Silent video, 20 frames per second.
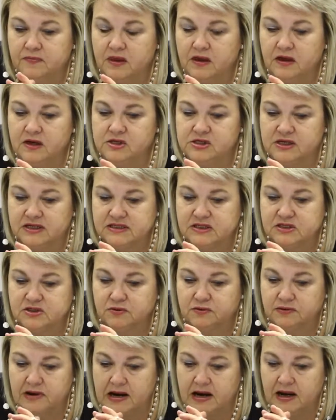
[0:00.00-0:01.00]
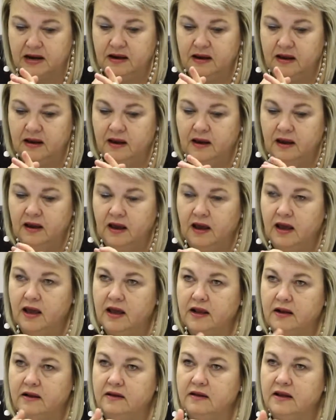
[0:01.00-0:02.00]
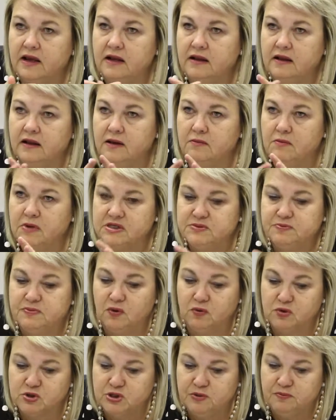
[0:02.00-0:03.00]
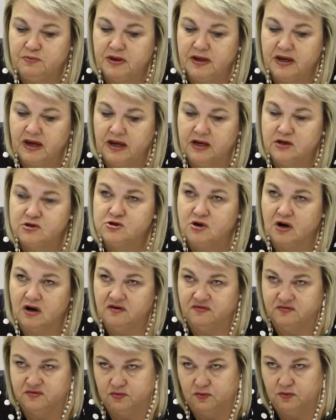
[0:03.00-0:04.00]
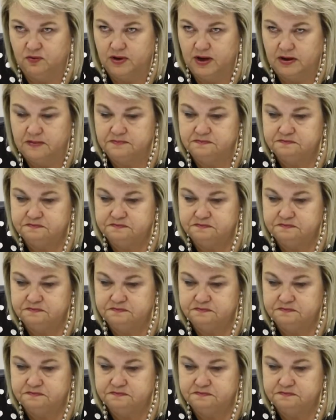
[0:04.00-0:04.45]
e-justice already, and then there must also be a draft order.